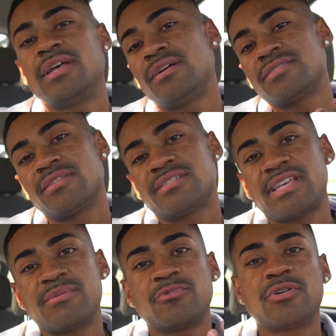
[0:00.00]
And also the
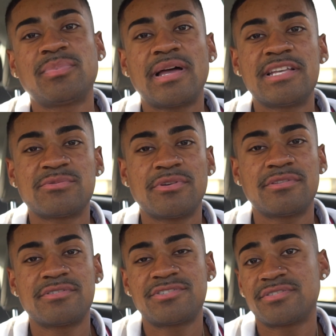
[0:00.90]
same rule applies
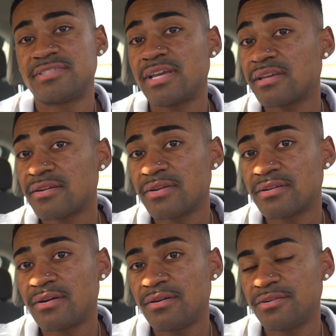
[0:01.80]
whether it's your second credit
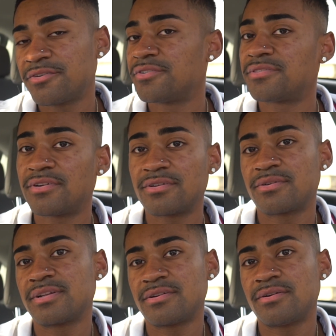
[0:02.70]
card or your third credit